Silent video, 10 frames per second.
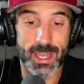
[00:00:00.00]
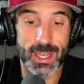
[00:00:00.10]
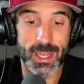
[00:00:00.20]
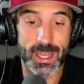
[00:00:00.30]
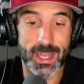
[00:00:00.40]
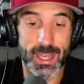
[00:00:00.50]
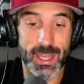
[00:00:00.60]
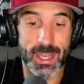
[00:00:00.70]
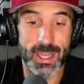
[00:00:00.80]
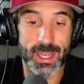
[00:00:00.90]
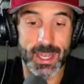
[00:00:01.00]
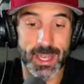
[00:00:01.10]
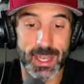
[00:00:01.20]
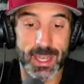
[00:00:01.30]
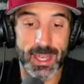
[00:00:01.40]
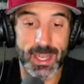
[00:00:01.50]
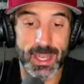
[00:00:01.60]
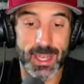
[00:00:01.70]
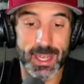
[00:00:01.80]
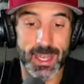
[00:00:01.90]
He just loved working, and
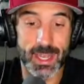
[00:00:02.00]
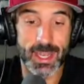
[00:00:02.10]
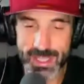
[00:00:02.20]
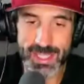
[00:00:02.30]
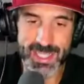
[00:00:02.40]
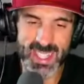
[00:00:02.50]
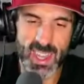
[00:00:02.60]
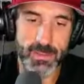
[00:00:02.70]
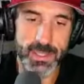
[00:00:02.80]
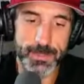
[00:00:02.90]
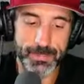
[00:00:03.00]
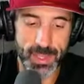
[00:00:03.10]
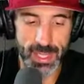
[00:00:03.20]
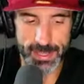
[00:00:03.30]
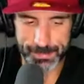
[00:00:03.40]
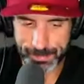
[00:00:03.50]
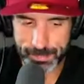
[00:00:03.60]
um, he did things he loved. And